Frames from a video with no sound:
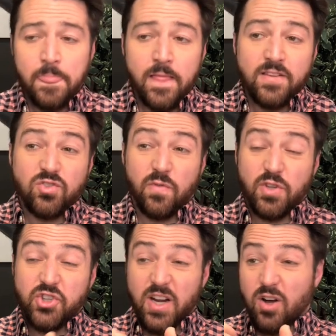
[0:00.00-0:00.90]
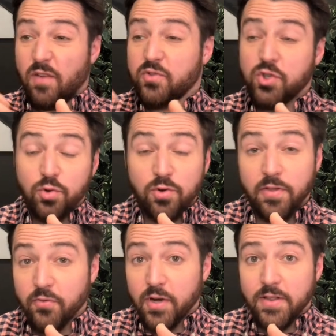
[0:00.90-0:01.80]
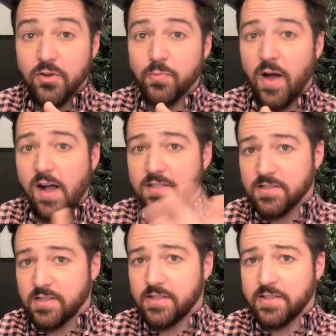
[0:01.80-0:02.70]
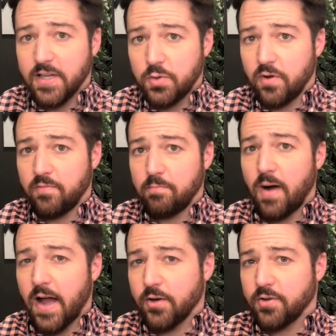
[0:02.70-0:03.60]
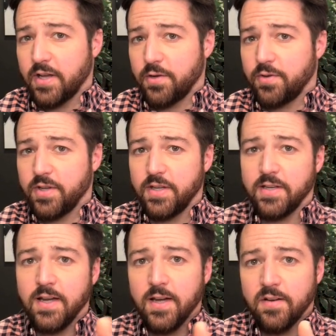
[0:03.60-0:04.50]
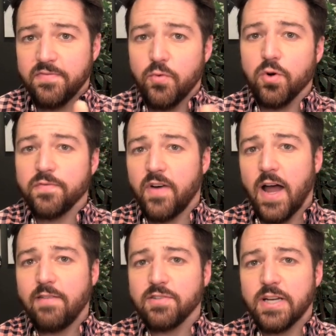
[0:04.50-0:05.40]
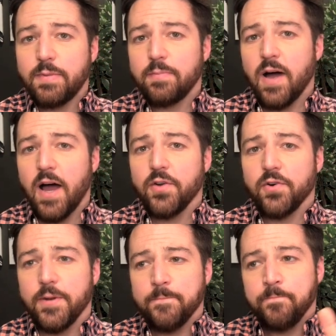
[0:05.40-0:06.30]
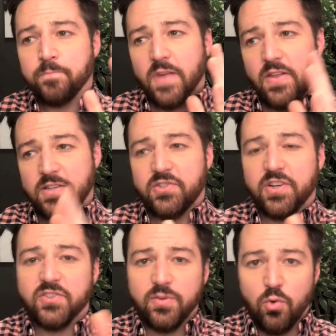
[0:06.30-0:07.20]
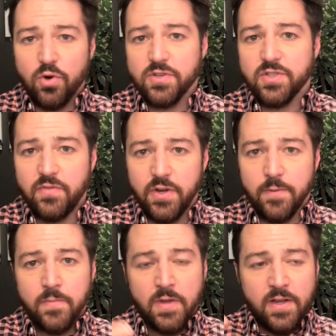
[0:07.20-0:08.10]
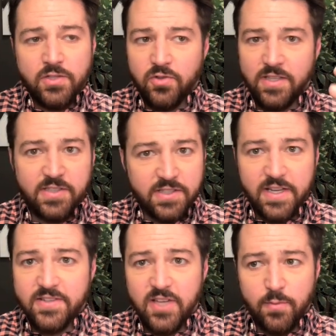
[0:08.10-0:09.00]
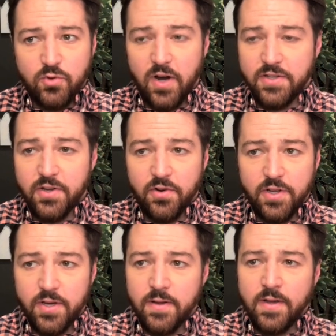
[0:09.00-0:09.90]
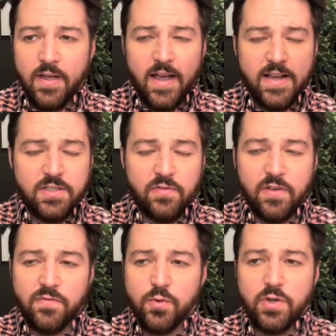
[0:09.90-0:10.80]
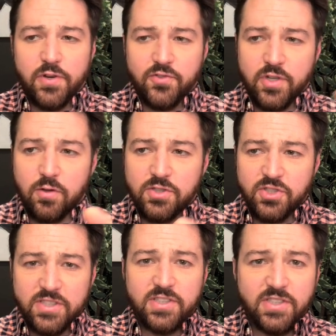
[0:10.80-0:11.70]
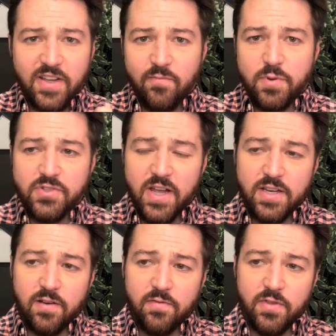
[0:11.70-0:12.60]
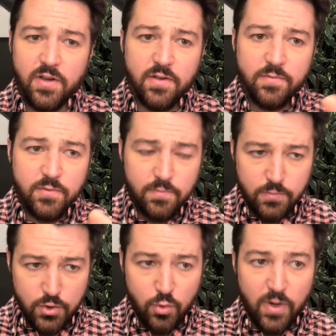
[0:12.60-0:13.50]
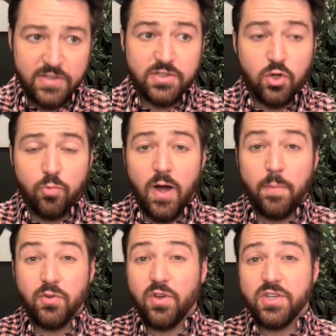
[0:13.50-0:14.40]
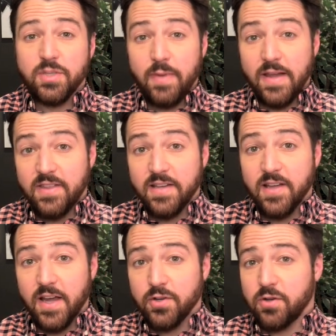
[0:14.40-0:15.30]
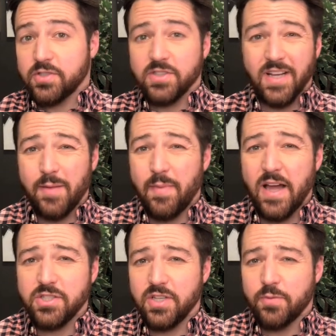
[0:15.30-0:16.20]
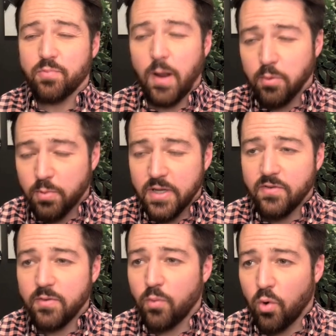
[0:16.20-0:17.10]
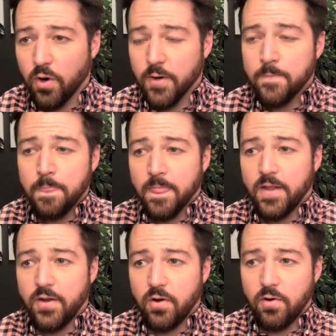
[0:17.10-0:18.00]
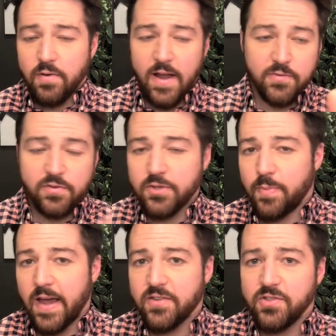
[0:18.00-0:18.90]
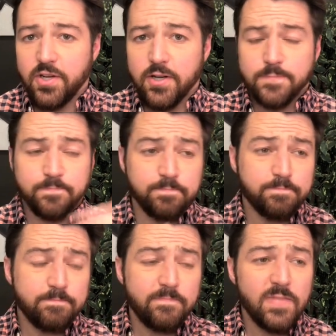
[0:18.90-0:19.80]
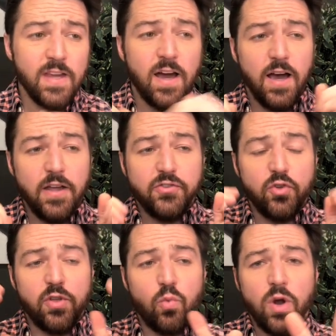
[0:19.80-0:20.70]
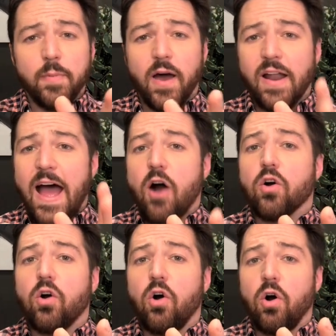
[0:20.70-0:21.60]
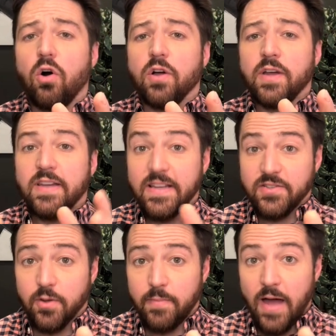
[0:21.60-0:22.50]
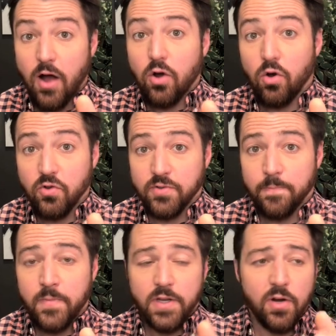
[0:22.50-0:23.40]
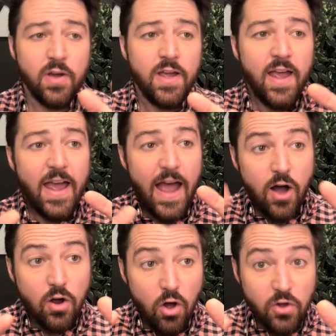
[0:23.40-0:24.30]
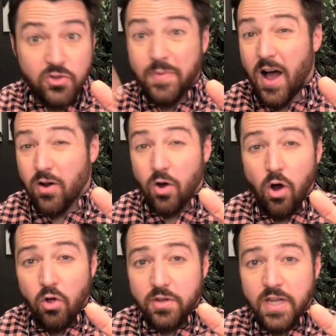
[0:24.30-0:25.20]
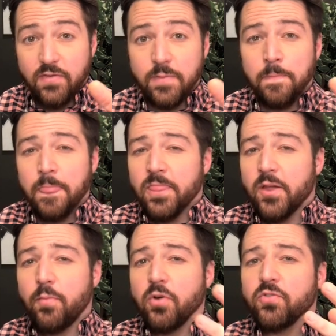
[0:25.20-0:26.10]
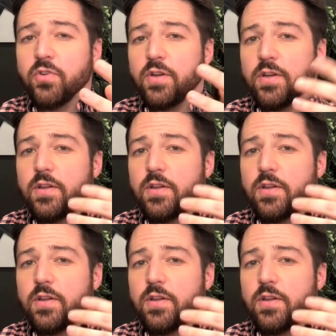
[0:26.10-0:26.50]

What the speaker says: So if you check off 2 to 3 of those boxes, they say you have mild AUD, 4 to 5 is going to be moderate, and then 6 or more is severe. So that's the DSM criteria. As of a few years ago, 6 to 7% of the U.S. adult population met that diagnosis. I'd imagine it's probably even more, after this past year. So then what about alcoholism? Alcoholism, alcoholic even, they're mostly